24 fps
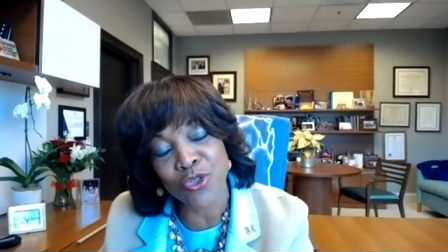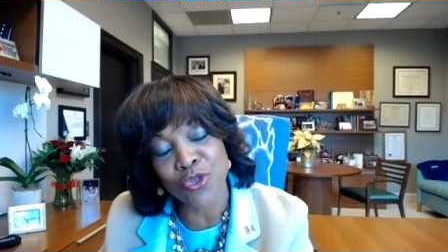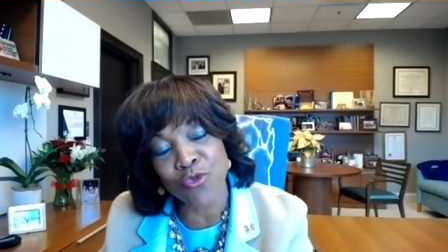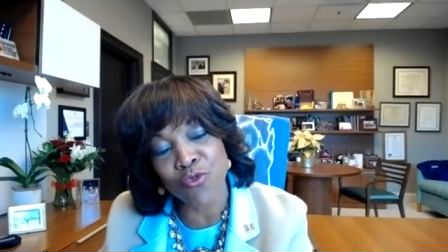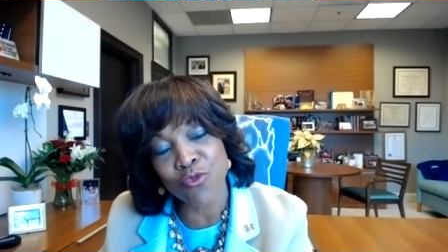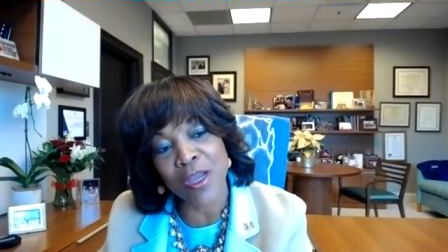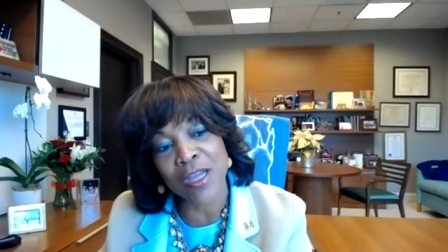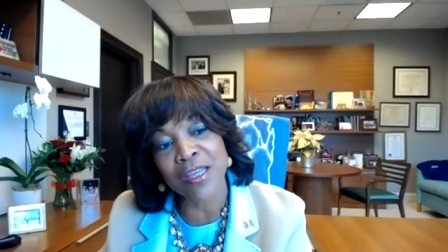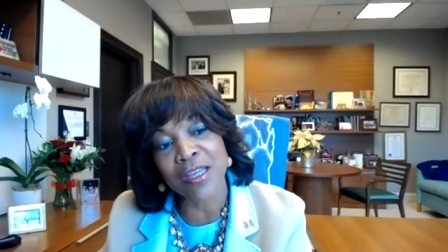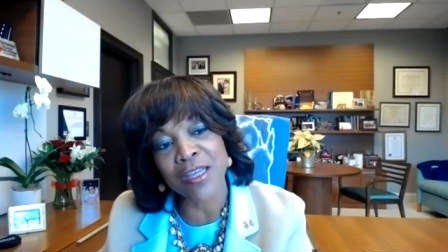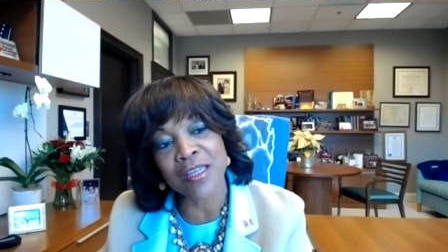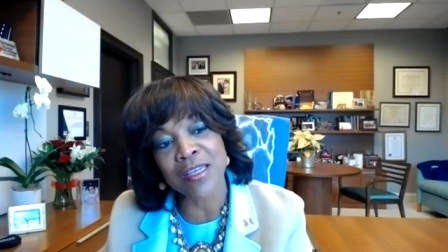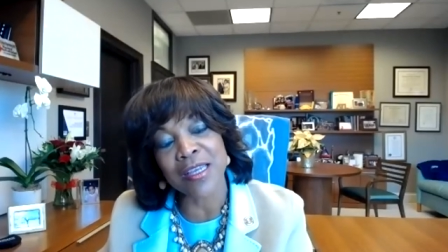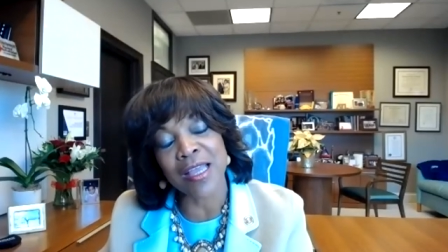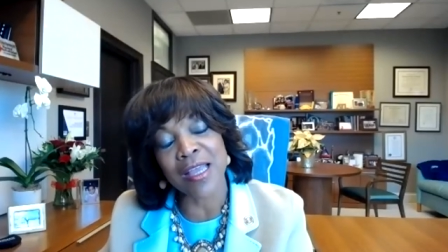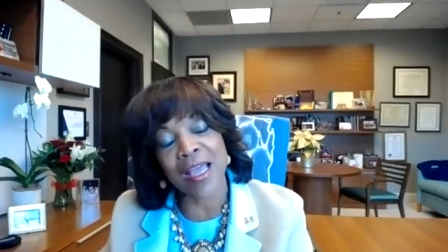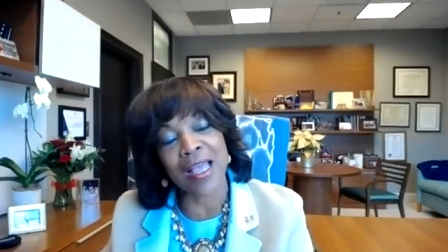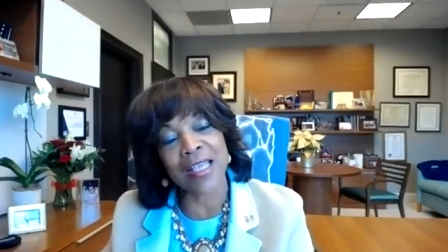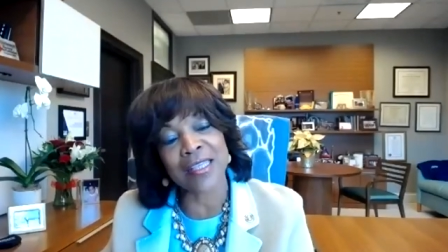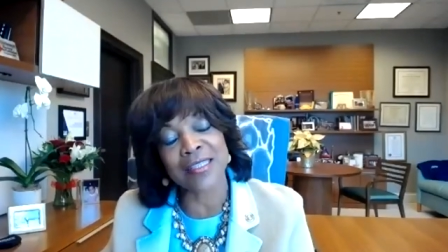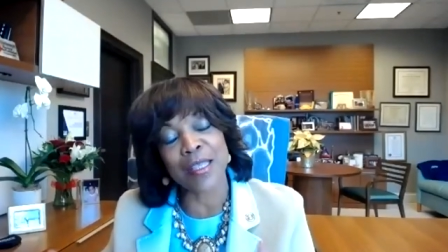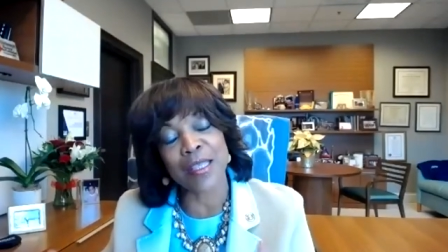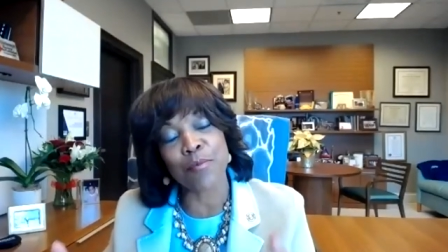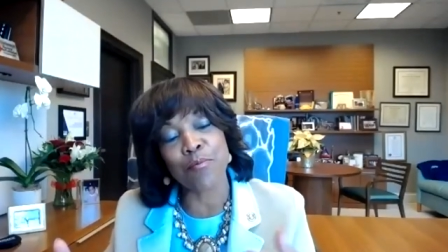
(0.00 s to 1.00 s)
you
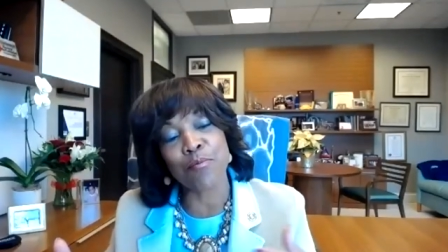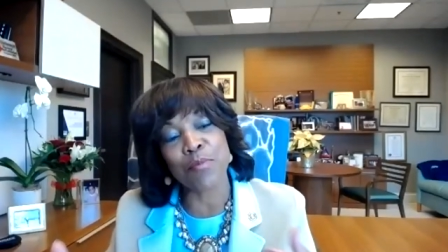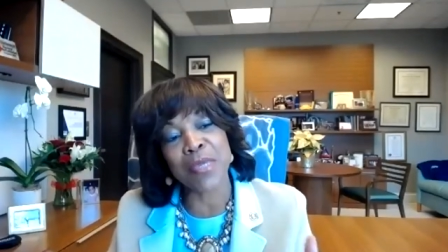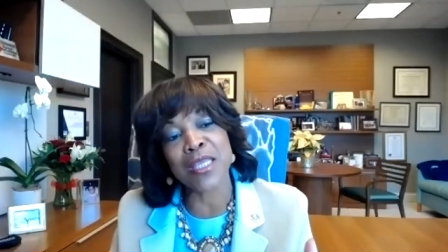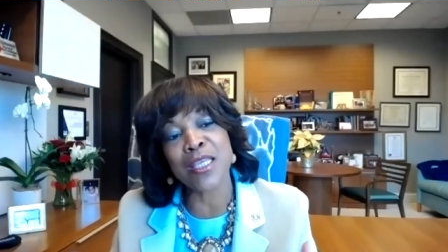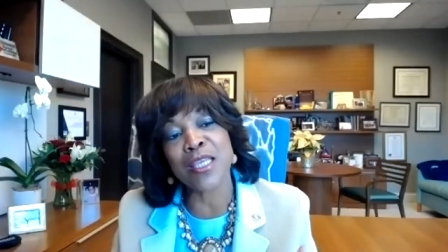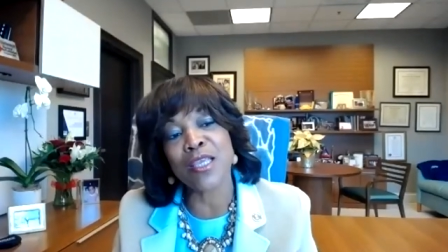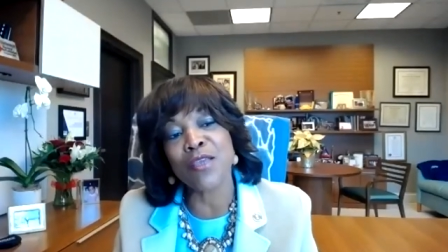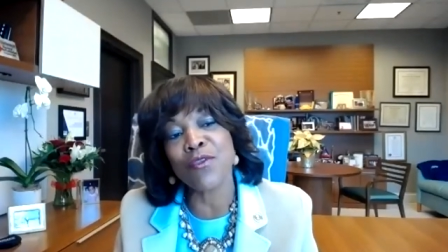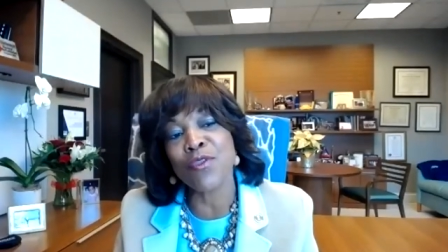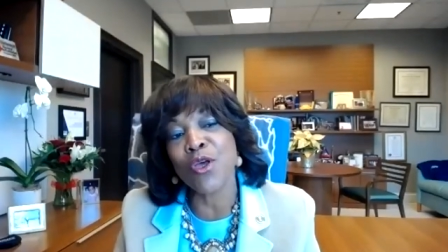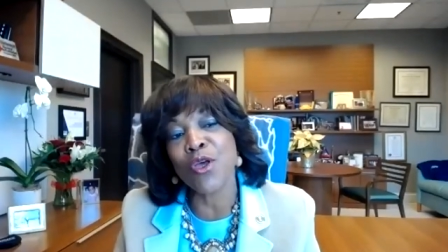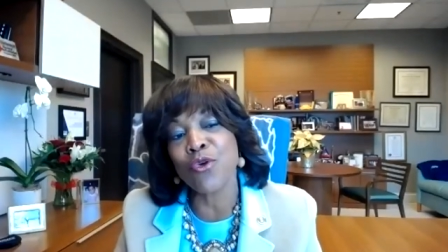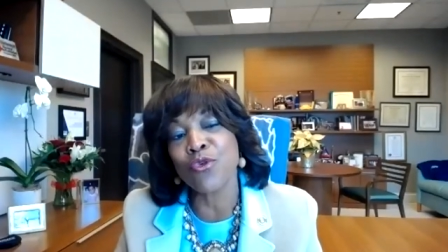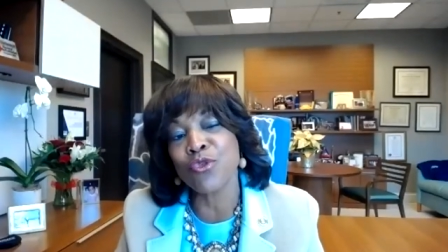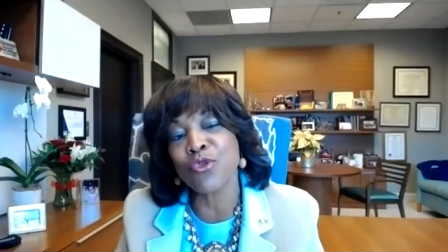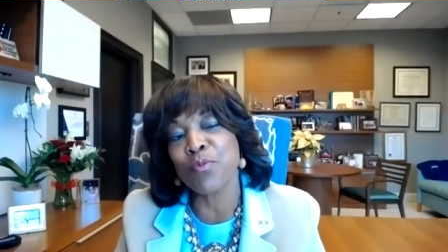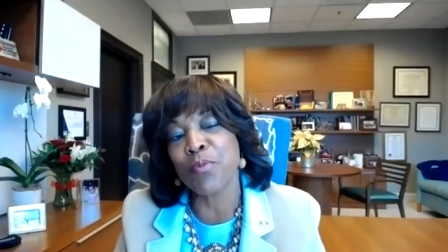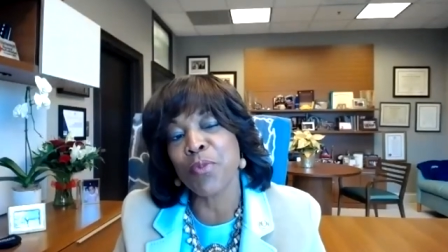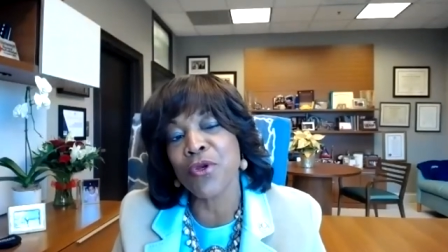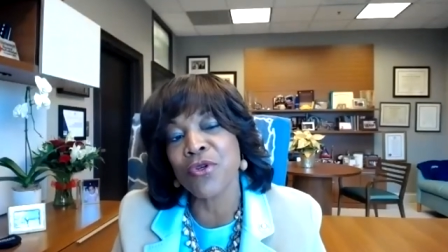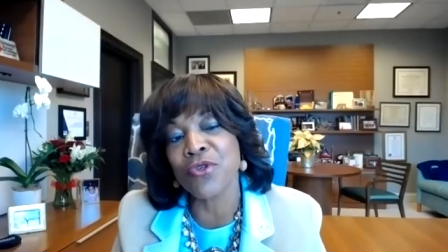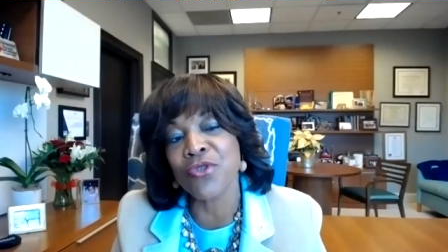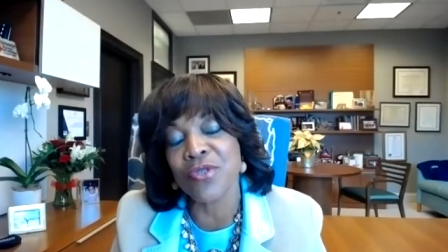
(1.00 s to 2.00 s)
recognize that many of those
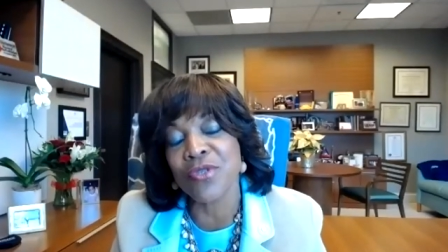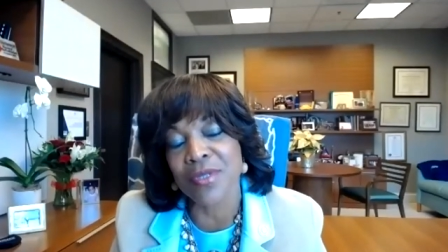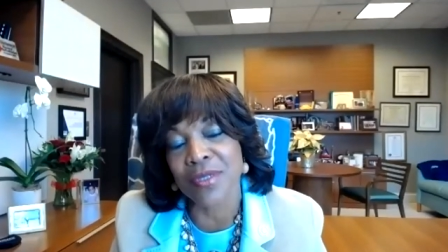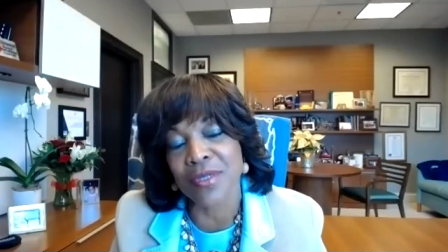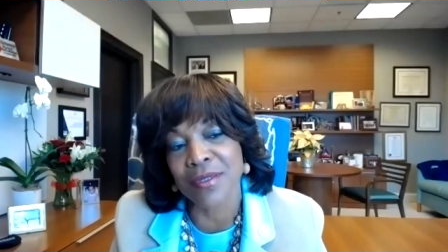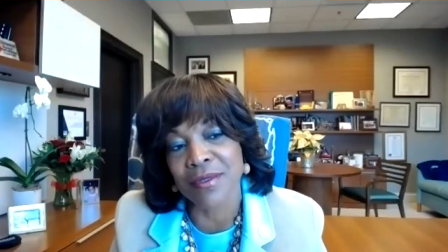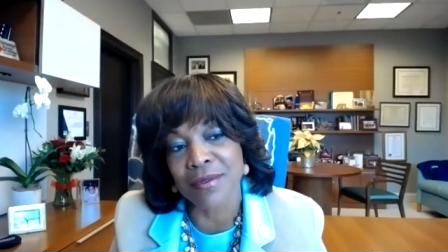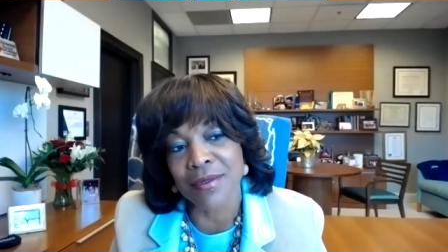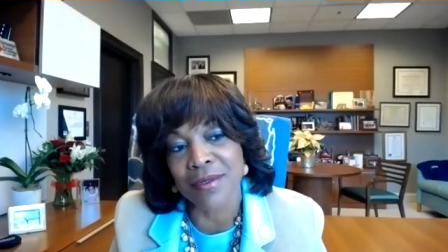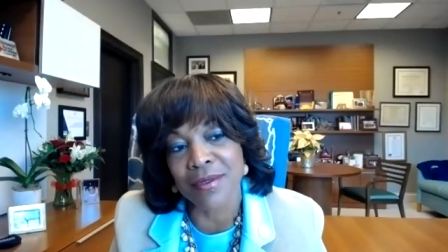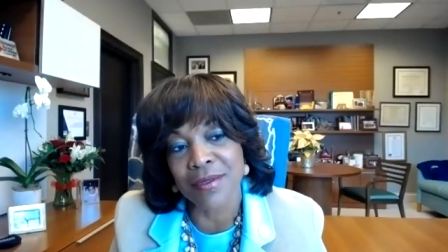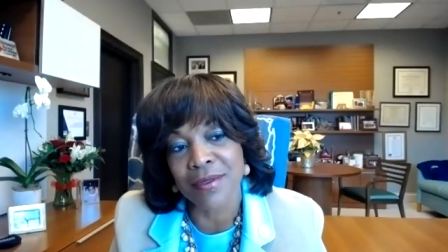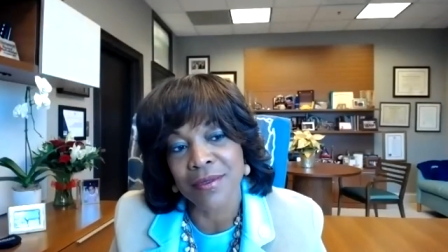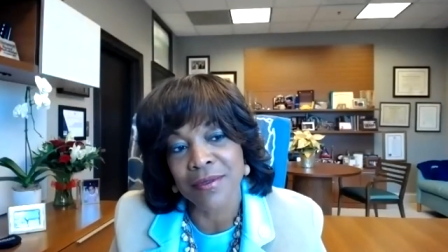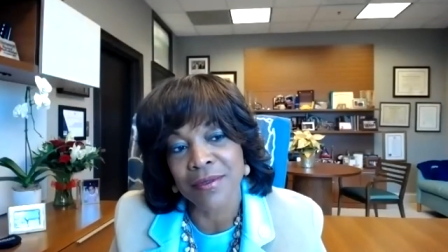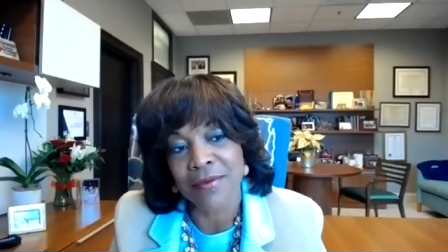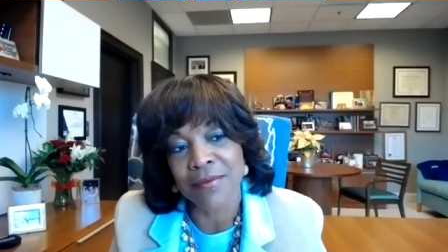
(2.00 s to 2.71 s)
persons